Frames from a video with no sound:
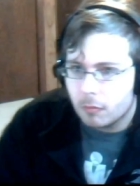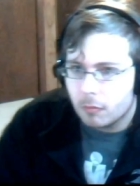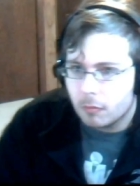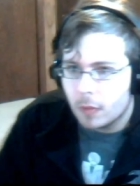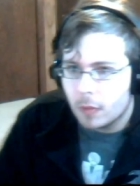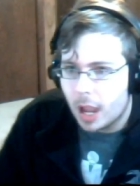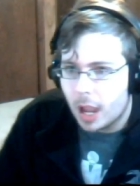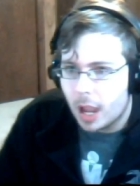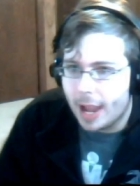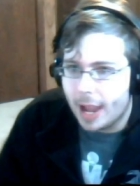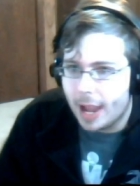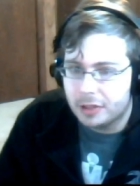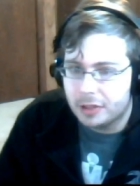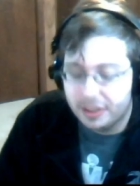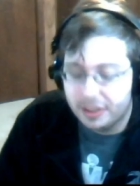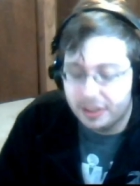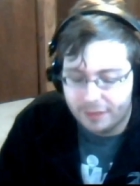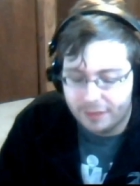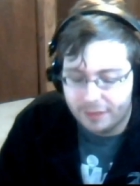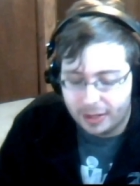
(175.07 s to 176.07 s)
I actually,
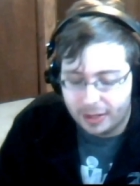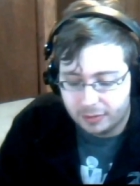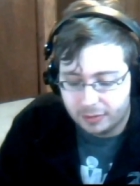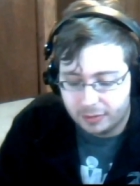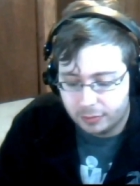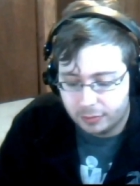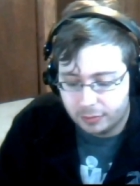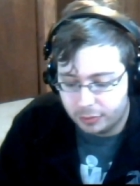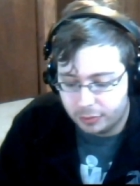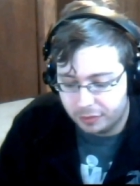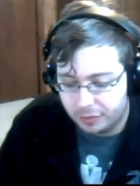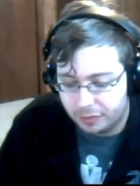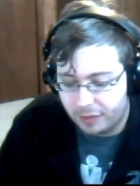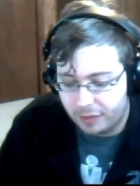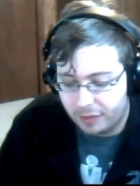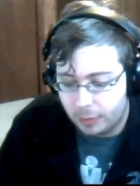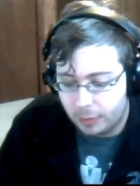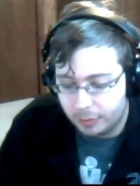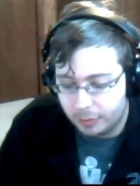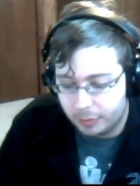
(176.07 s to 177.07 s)
in fact, just
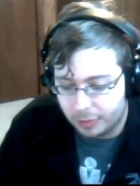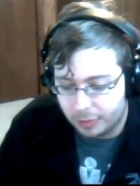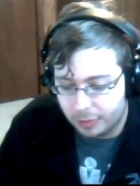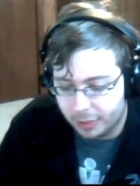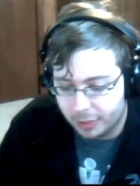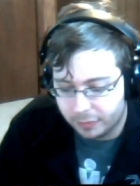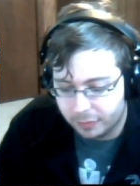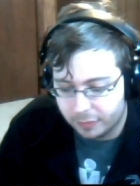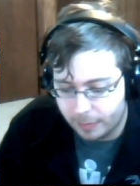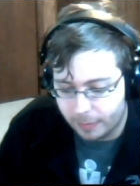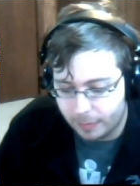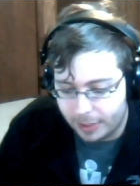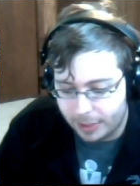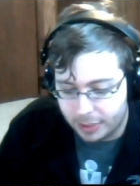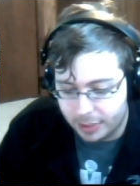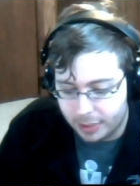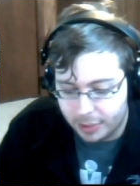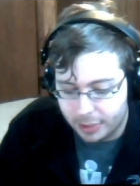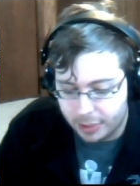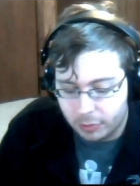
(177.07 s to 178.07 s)
found a player for my
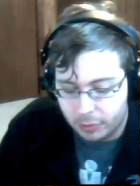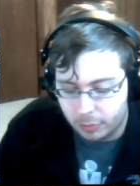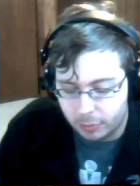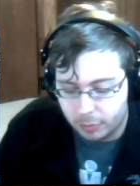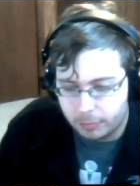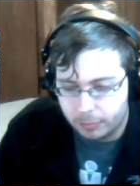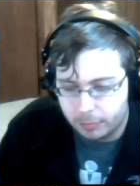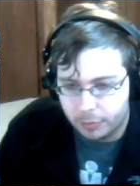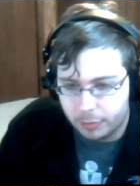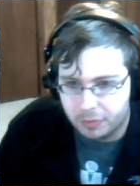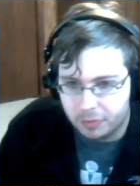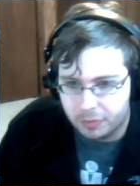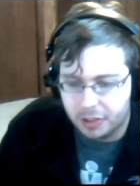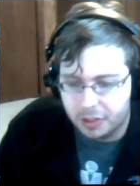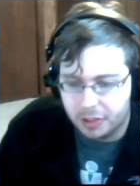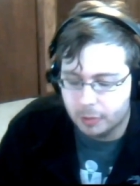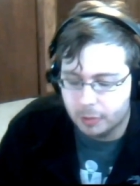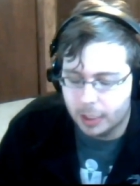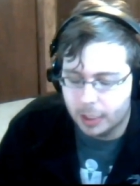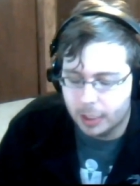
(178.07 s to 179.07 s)
D&D group using
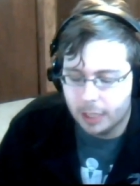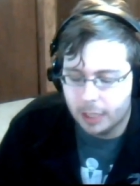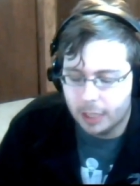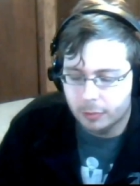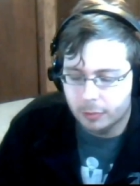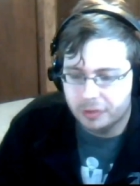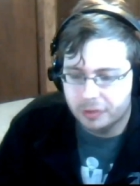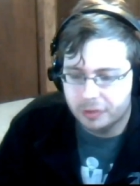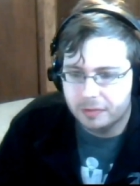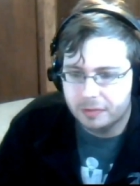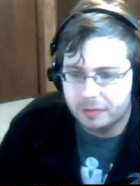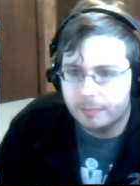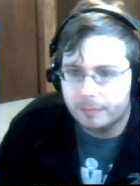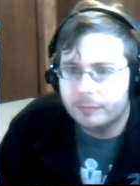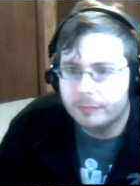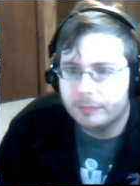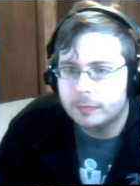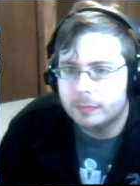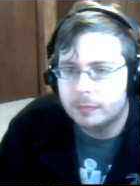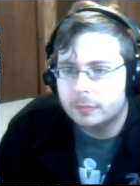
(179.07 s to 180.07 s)
Nearby Gamers.
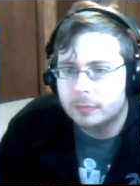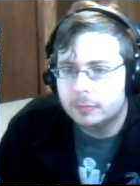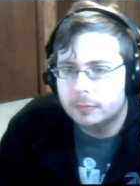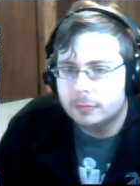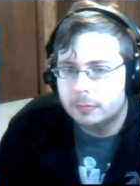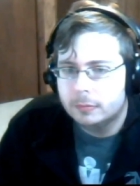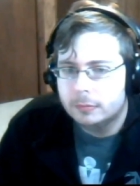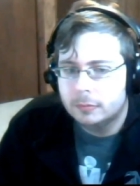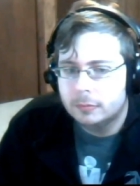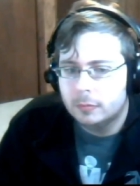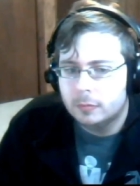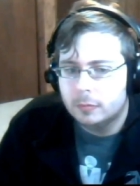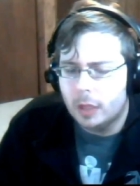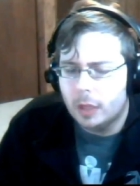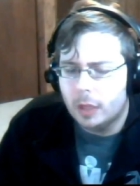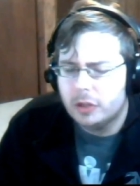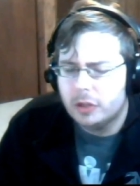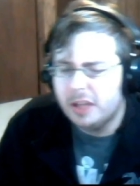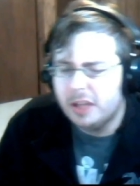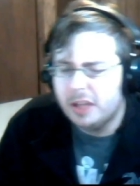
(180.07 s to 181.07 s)

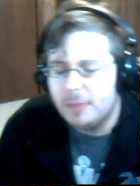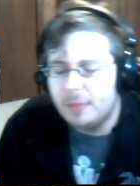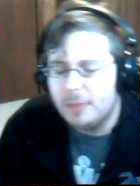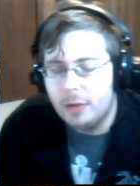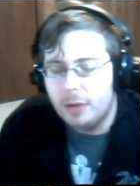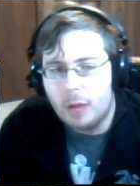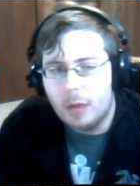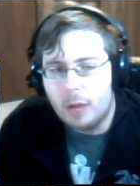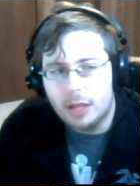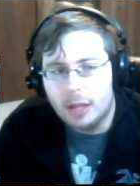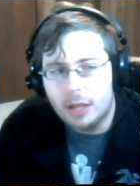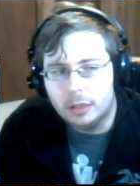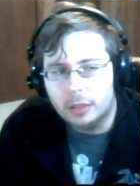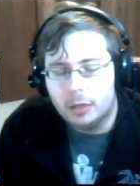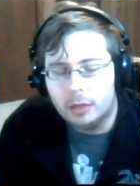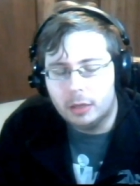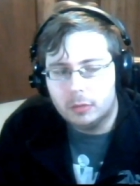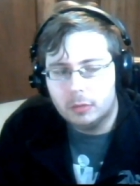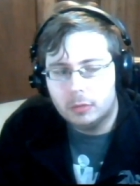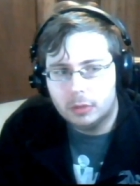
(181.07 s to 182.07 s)
Actually, that's been a while
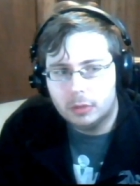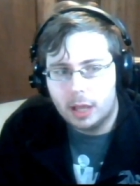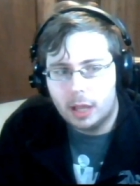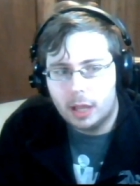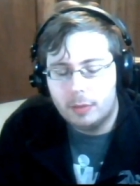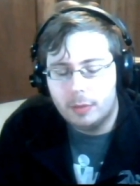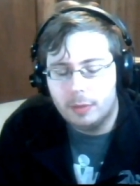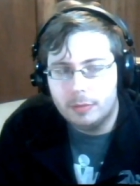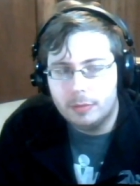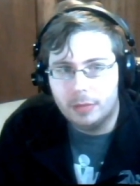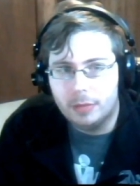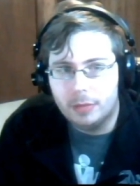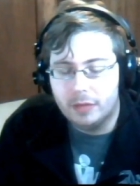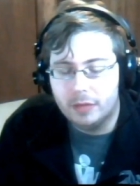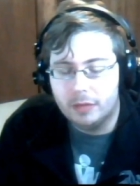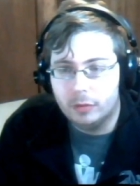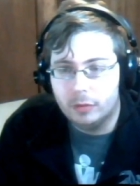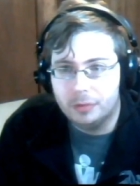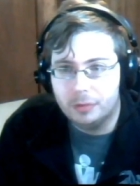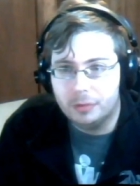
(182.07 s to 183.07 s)
now. God, we've been playing
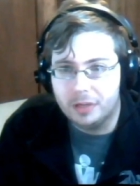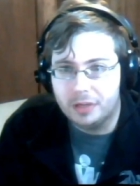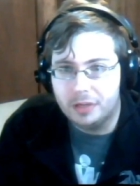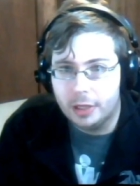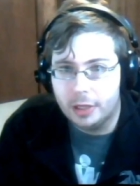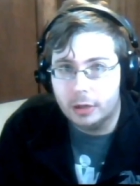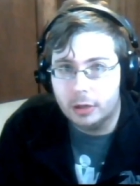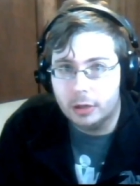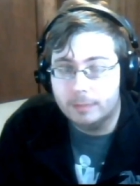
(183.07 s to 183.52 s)
for almost a year.